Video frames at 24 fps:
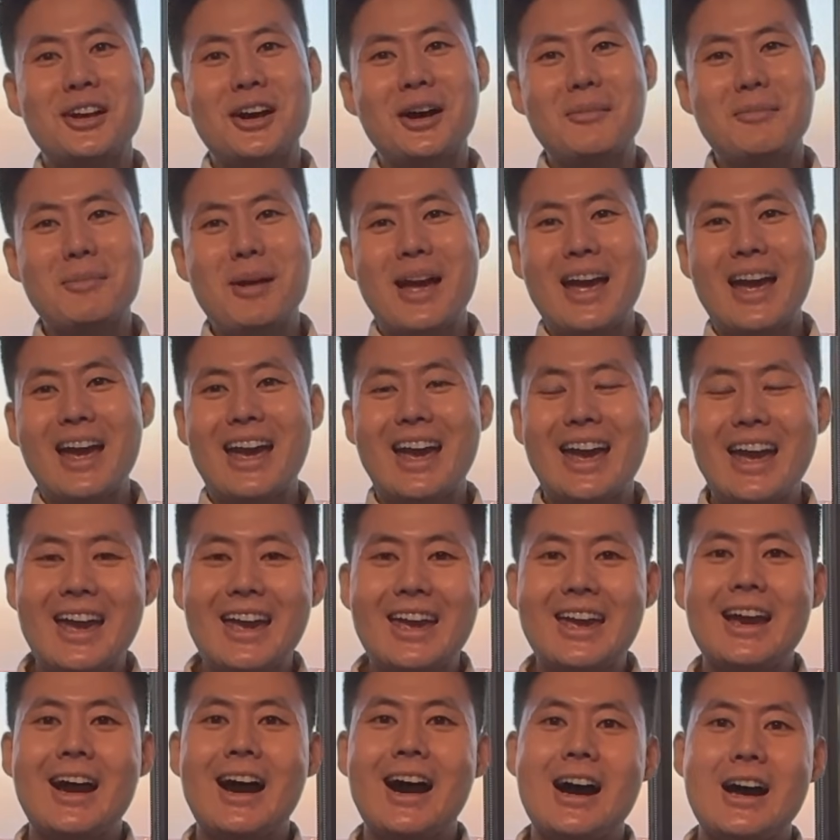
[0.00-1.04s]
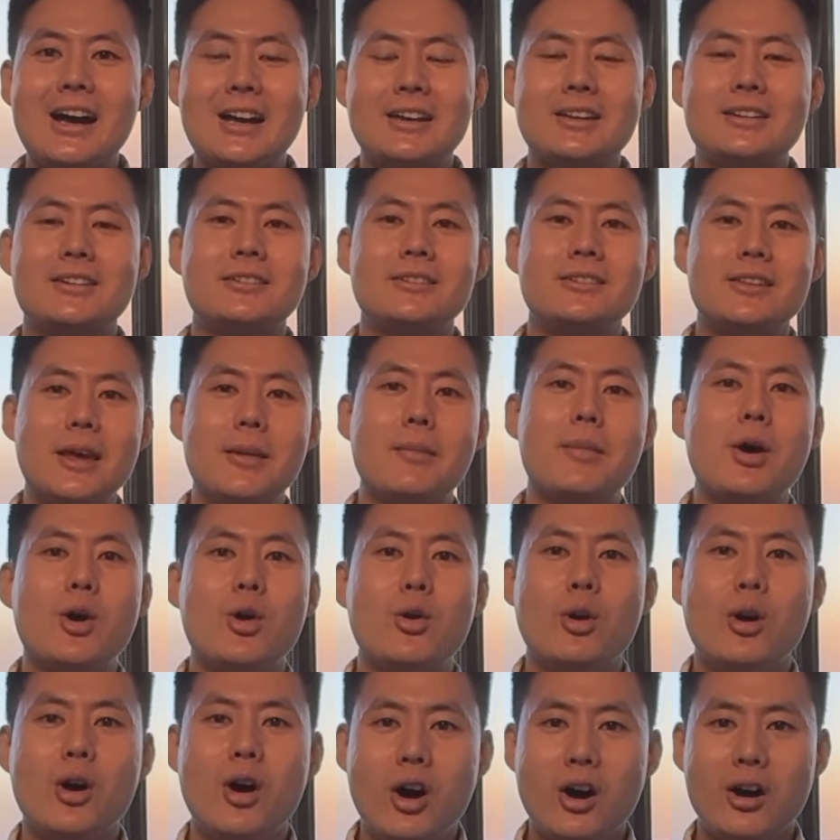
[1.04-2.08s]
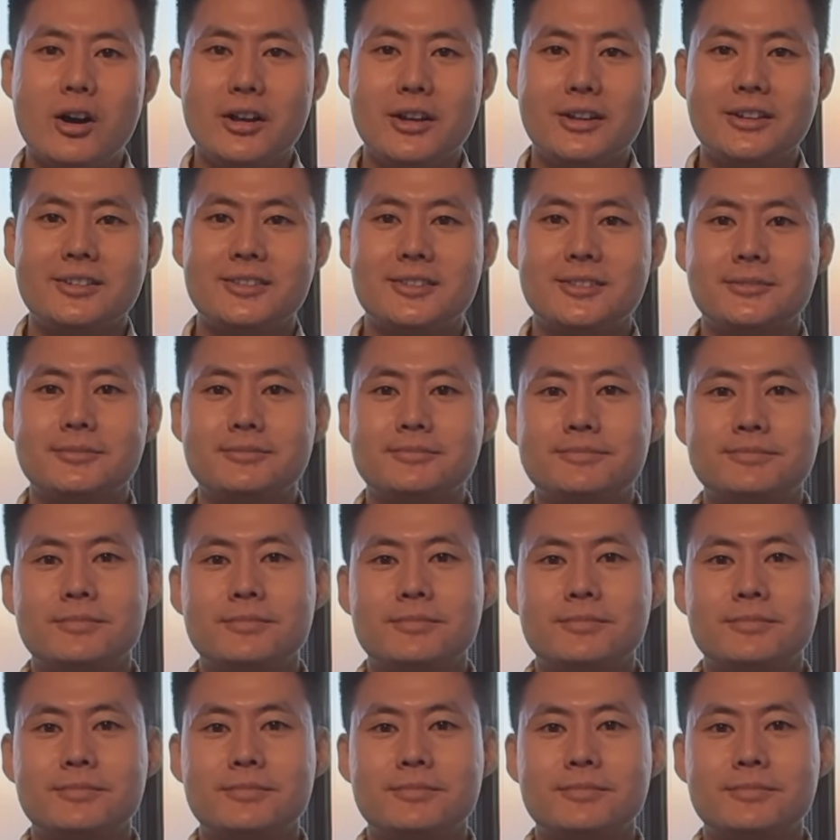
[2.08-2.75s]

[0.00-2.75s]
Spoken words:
up, AI Demo Audits.